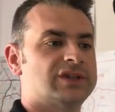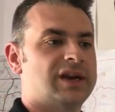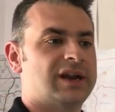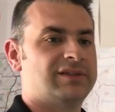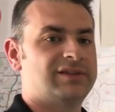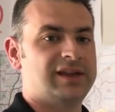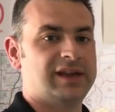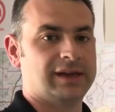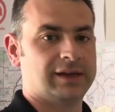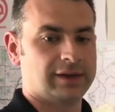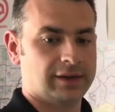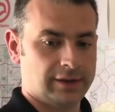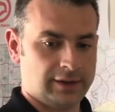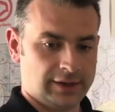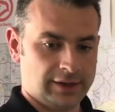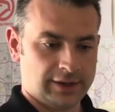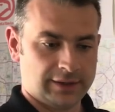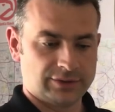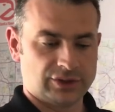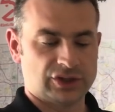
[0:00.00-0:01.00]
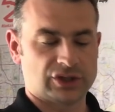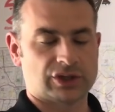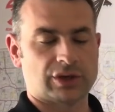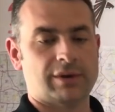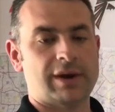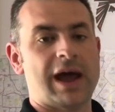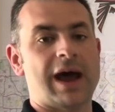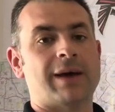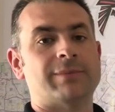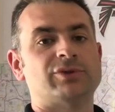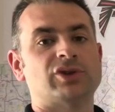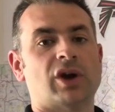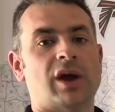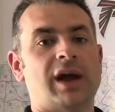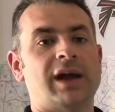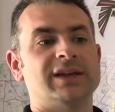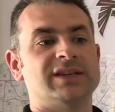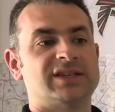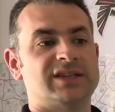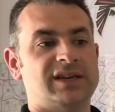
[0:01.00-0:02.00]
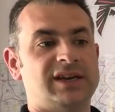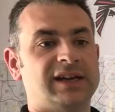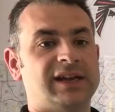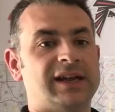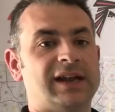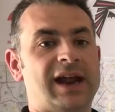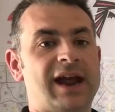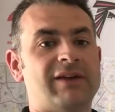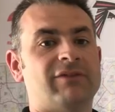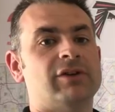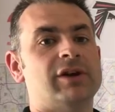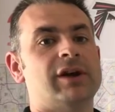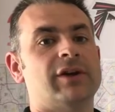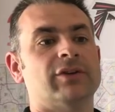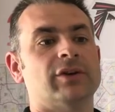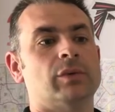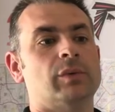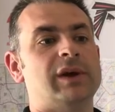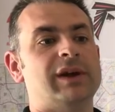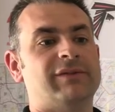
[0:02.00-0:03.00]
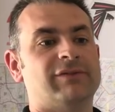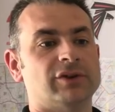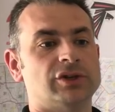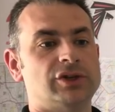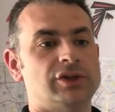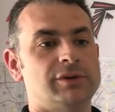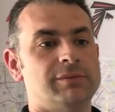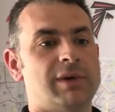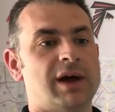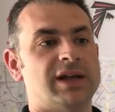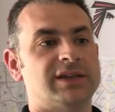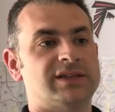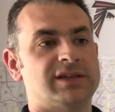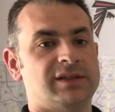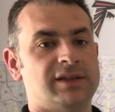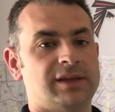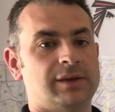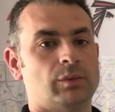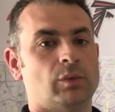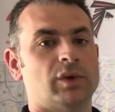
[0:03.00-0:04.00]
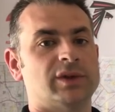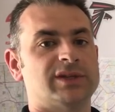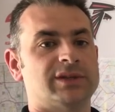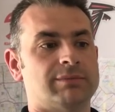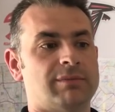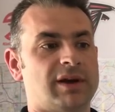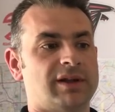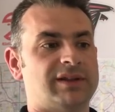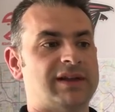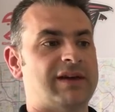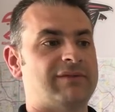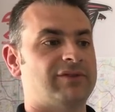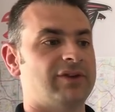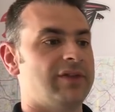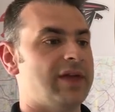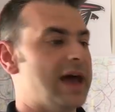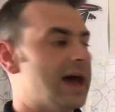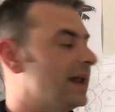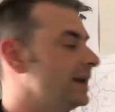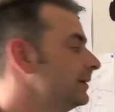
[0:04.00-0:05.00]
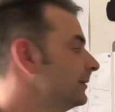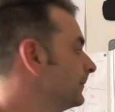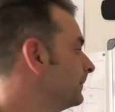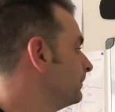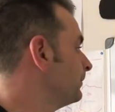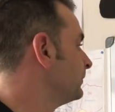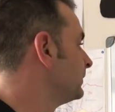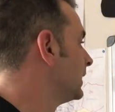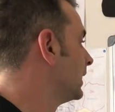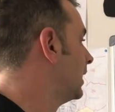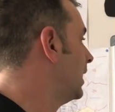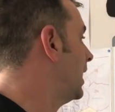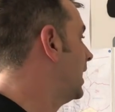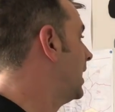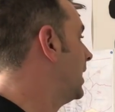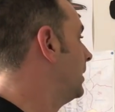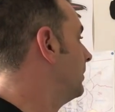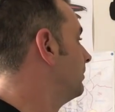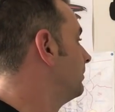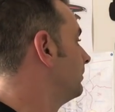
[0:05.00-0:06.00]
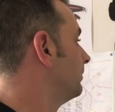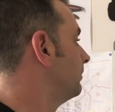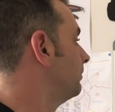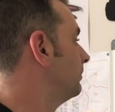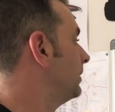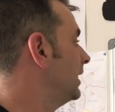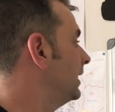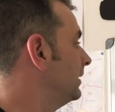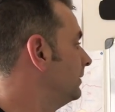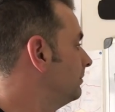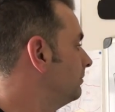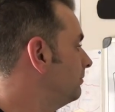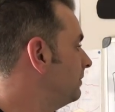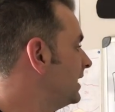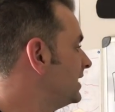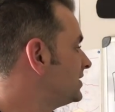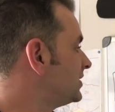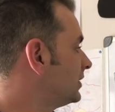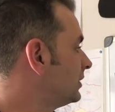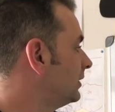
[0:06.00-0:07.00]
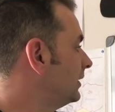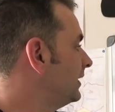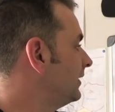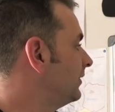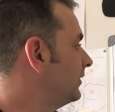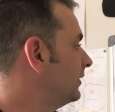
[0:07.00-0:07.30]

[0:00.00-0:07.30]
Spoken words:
And I think So now I'm trying sending it every other week for 2 months and then once a month after that. But basically